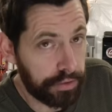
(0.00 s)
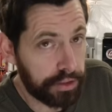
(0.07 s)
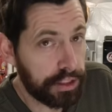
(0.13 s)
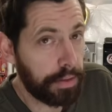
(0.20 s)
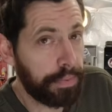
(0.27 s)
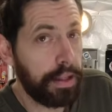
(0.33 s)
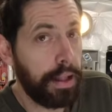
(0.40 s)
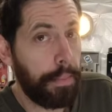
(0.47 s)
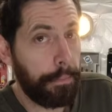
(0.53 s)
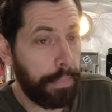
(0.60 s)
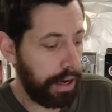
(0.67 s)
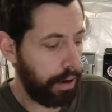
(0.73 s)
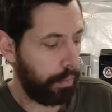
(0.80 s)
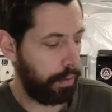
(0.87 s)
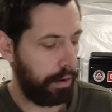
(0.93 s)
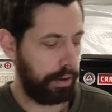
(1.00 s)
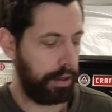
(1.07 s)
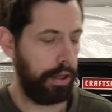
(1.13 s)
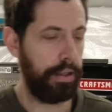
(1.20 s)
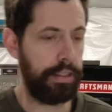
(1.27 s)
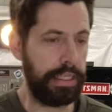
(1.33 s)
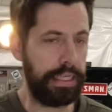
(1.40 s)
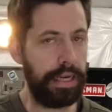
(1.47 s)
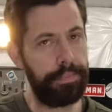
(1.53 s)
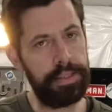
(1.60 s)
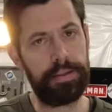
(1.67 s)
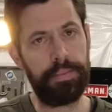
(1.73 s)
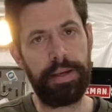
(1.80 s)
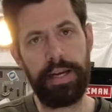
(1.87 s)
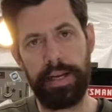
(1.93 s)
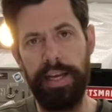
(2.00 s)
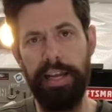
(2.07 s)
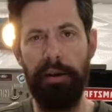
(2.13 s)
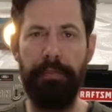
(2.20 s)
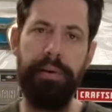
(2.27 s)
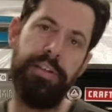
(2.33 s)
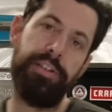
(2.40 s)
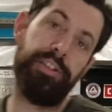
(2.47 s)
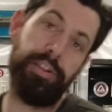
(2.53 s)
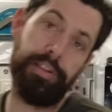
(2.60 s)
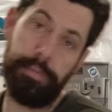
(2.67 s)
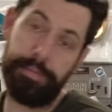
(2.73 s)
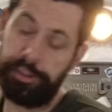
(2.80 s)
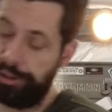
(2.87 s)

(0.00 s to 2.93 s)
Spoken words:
for something that might work to get me some heat in a pinch. Let me